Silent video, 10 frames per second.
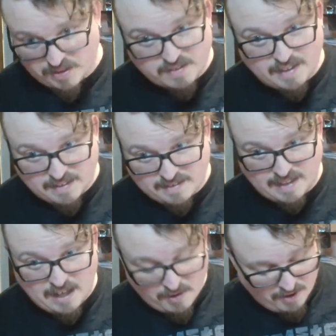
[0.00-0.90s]
it says
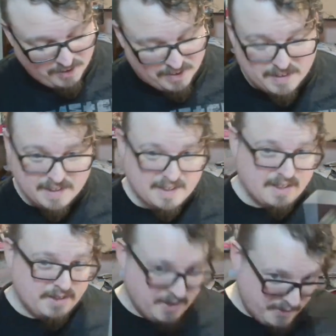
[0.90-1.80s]
Zargon,
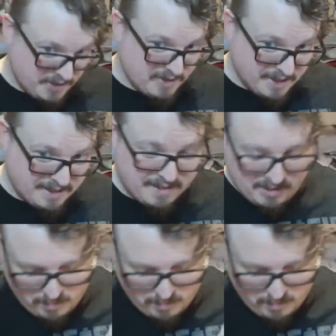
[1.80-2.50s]
in the original it says